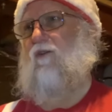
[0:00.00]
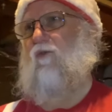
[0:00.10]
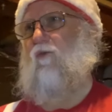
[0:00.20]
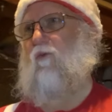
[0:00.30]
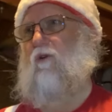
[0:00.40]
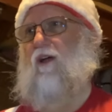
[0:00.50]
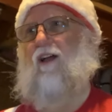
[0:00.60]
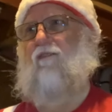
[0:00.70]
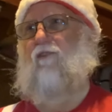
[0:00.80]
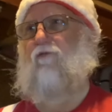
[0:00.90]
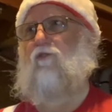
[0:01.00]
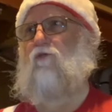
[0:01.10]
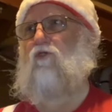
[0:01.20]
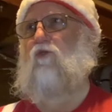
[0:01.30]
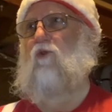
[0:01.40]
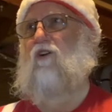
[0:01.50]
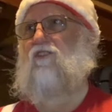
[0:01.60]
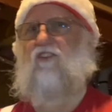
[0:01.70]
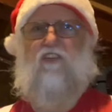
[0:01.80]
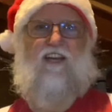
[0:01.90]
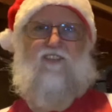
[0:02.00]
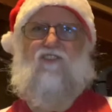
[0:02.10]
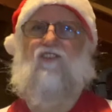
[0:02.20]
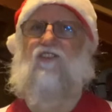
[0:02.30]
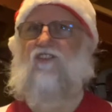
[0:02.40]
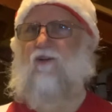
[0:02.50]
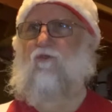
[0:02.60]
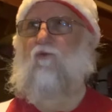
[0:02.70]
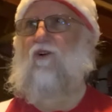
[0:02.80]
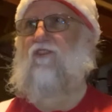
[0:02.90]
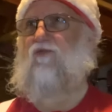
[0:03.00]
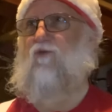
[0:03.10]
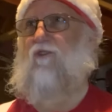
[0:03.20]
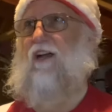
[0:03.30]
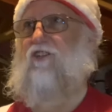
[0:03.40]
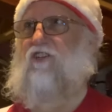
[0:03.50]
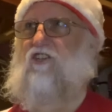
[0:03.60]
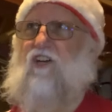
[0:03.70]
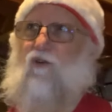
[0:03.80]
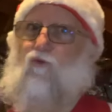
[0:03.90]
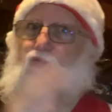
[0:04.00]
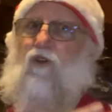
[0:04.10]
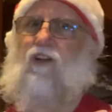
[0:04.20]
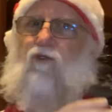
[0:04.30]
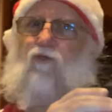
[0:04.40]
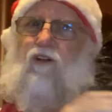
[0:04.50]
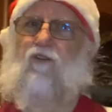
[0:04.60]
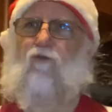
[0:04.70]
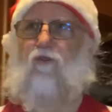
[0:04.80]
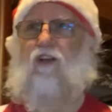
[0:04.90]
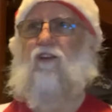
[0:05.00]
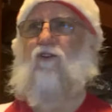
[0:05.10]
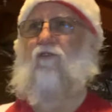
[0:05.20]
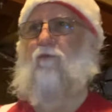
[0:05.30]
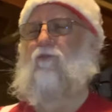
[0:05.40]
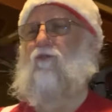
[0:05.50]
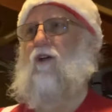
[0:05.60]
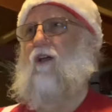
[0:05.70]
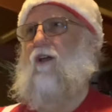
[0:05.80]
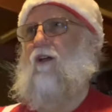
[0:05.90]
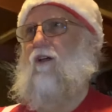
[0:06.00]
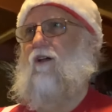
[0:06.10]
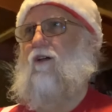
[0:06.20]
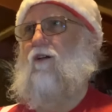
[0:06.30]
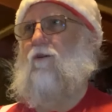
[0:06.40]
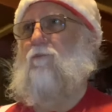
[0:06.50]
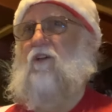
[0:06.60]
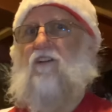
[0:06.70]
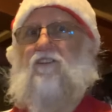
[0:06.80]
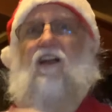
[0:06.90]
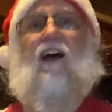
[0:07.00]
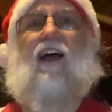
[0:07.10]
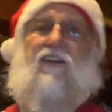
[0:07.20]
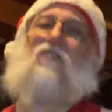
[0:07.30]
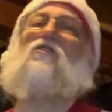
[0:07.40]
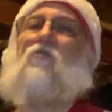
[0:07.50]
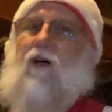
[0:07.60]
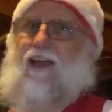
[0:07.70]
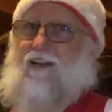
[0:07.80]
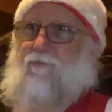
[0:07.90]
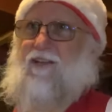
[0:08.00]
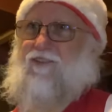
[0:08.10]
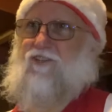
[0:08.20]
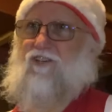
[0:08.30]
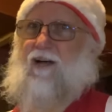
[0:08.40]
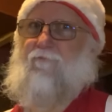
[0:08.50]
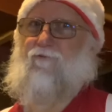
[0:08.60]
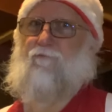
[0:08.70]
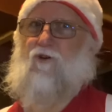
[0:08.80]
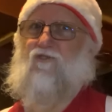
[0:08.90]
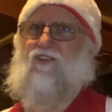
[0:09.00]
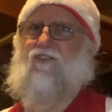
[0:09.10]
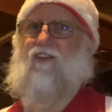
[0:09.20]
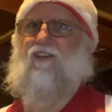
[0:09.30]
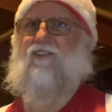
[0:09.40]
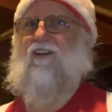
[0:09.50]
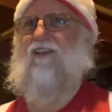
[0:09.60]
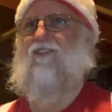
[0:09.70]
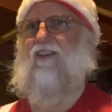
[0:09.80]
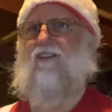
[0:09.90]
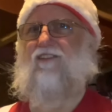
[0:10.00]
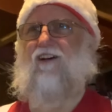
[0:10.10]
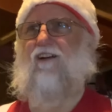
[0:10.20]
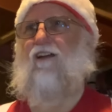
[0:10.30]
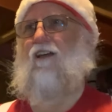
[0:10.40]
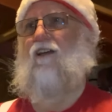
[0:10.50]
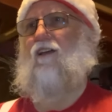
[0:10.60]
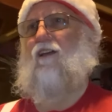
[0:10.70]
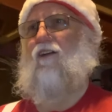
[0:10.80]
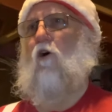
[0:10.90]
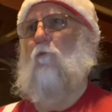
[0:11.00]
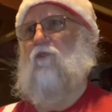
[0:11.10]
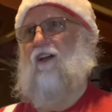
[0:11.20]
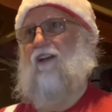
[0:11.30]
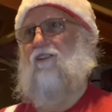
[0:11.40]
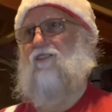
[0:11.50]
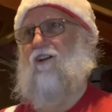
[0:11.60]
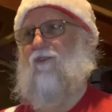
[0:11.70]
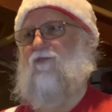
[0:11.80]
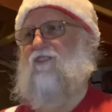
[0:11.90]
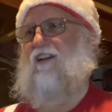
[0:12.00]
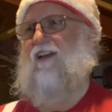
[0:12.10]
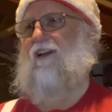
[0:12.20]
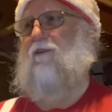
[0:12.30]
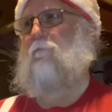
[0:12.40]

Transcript: We'll have a few new ones. Yes, the December ones were actually shot really early or late November because I knew I had to be in the shop for most of this and to get these done. Hope you guys understand.